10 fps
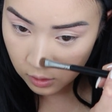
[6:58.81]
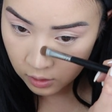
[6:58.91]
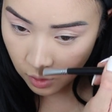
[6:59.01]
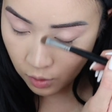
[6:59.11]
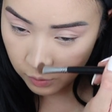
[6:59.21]

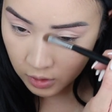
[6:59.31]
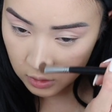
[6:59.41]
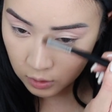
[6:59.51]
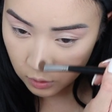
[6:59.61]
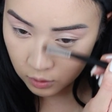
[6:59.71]
They're only
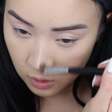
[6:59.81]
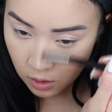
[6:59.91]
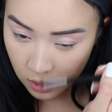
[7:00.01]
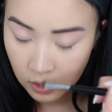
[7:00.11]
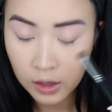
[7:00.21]
sold
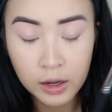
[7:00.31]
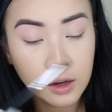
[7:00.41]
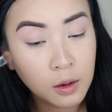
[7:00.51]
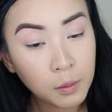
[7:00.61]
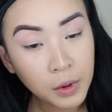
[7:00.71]

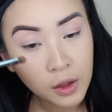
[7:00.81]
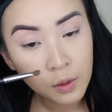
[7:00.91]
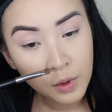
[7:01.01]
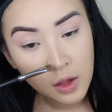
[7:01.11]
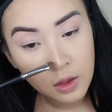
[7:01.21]
online, by the
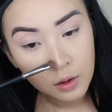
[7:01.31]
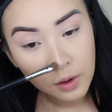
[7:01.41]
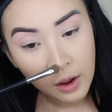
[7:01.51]
way. They don't